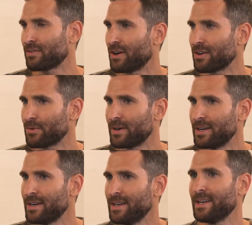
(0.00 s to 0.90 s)

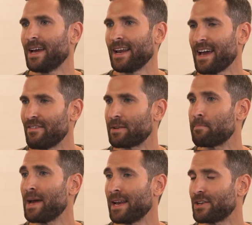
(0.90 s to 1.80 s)
hardware and have it
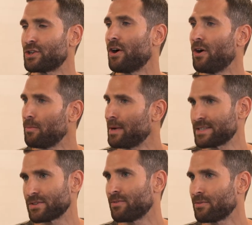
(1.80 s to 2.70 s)
managed all by
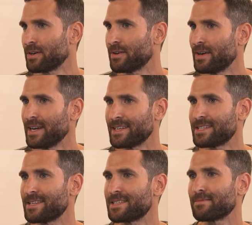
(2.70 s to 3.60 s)
software, right?
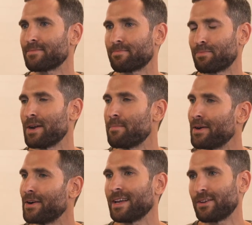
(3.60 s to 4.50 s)
This is
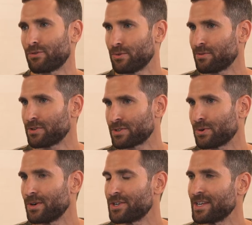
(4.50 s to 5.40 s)
primarily true for
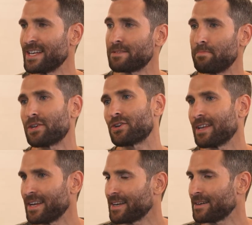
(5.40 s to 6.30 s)
storage,
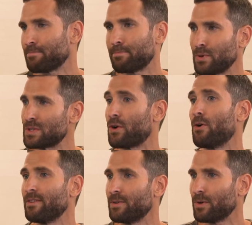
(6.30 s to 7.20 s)
especially in a
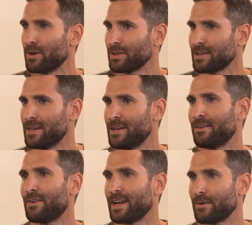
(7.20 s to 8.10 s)
post-COVID world,
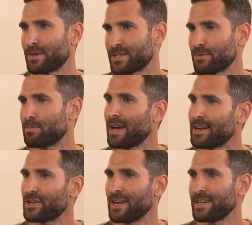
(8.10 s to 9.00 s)
right? Where supply
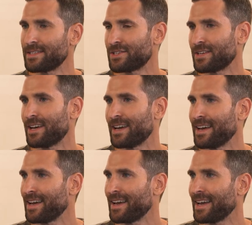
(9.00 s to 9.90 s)
chains
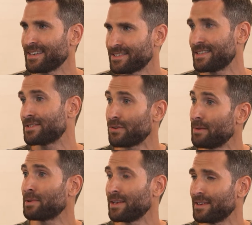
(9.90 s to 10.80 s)
has
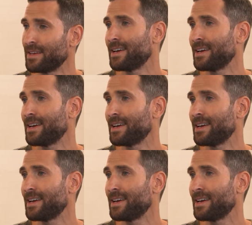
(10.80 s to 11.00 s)
disrupted